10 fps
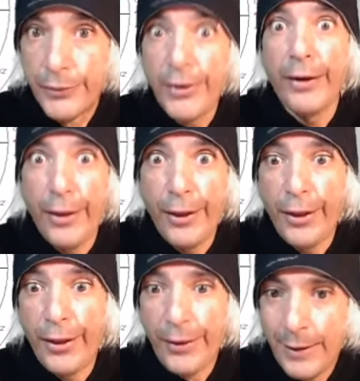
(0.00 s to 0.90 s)

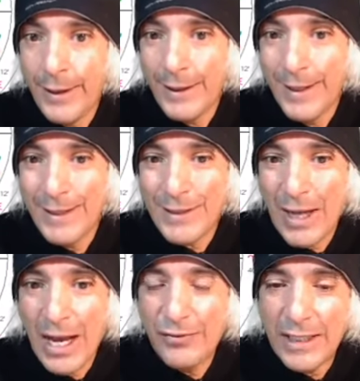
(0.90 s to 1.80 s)
Duh, it's
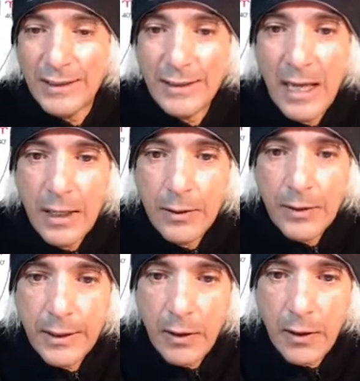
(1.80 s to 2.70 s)
obvious, right?